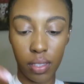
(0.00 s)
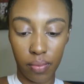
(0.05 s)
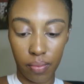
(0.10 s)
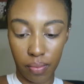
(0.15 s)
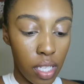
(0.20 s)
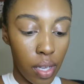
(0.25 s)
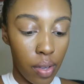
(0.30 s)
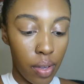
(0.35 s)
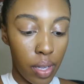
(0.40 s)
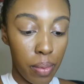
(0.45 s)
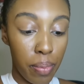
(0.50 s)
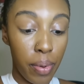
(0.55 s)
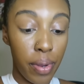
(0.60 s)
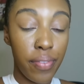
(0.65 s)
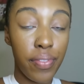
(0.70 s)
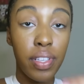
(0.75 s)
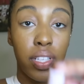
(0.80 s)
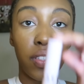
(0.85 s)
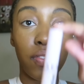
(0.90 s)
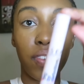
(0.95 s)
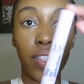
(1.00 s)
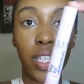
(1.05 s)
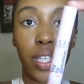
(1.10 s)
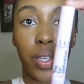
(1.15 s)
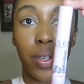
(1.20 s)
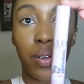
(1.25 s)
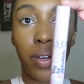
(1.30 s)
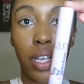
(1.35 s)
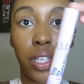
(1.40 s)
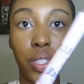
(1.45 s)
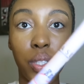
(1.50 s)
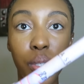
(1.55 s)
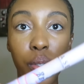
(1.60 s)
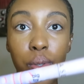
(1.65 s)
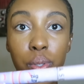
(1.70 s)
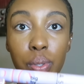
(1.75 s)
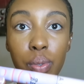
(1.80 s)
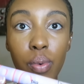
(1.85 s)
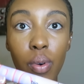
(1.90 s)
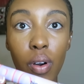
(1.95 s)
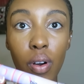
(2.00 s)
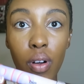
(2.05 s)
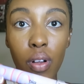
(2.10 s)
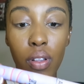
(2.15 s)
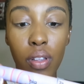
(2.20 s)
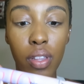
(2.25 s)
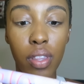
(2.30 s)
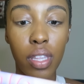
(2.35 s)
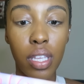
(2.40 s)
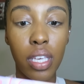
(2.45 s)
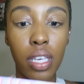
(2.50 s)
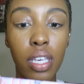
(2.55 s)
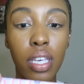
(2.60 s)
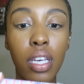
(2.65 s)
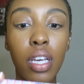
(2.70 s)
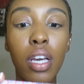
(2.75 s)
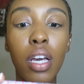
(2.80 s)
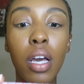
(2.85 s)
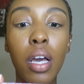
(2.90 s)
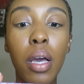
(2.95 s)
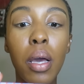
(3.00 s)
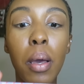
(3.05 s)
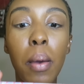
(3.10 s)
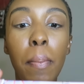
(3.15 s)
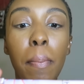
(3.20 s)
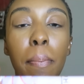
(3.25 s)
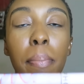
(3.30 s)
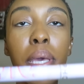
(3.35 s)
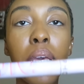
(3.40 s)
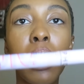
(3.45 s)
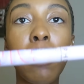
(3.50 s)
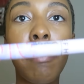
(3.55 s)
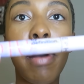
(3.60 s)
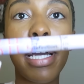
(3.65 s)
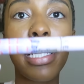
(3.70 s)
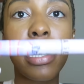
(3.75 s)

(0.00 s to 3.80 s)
So in a previous video, I showed you all the Big by